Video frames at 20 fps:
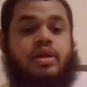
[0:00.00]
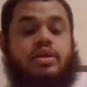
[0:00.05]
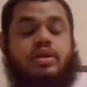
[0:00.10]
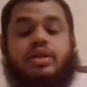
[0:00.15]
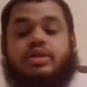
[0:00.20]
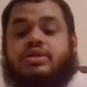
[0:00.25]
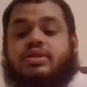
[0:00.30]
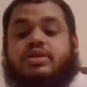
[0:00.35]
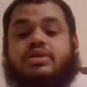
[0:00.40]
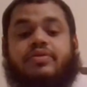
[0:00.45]

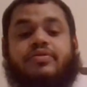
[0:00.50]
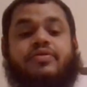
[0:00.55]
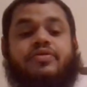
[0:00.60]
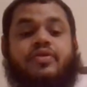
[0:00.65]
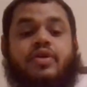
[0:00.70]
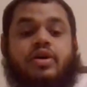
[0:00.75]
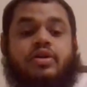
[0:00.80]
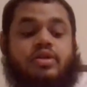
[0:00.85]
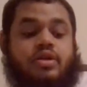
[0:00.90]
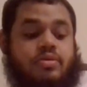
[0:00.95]
This is some
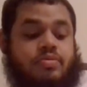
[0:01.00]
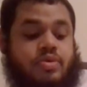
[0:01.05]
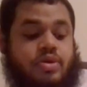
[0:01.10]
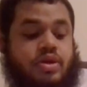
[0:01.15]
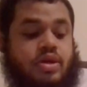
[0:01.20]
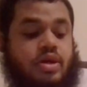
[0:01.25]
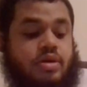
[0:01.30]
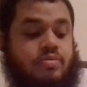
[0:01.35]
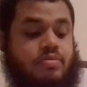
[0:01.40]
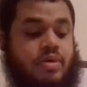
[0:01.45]
fucked up
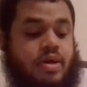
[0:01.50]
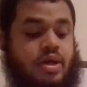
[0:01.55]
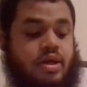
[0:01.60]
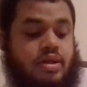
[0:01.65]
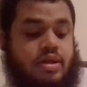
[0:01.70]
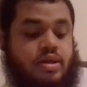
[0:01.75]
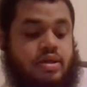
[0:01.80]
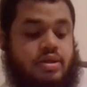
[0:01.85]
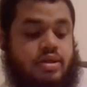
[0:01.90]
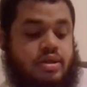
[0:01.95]
shit,
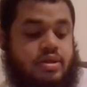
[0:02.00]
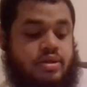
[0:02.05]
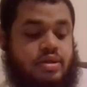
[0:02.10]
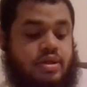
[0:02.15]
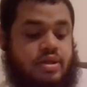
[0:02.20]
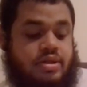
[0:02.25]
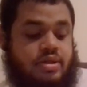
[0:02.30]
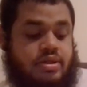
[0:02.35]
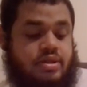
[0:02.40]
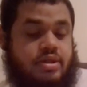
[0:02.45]
man.
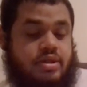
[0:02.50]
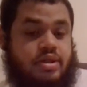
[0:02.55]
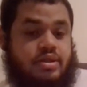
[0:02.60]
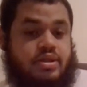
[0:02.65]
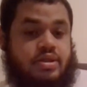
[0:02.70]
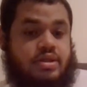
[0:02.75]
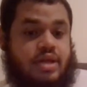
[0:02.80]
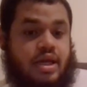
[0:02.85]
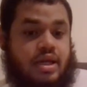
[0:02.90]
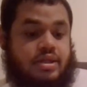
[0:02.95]
This
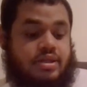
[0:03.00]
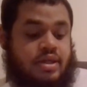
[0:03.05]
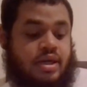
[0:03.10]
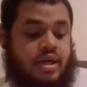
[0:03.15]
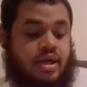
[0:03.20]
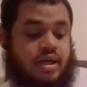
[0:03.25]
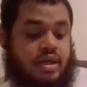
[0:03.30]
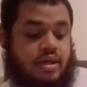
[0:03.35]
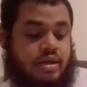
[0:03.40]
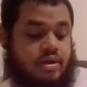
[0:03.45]
is not
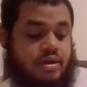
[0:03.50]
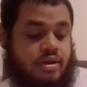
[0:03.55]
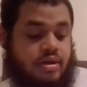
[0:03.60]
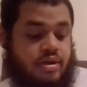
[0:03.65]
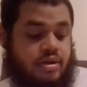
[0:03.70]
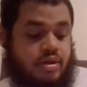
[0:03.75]
something.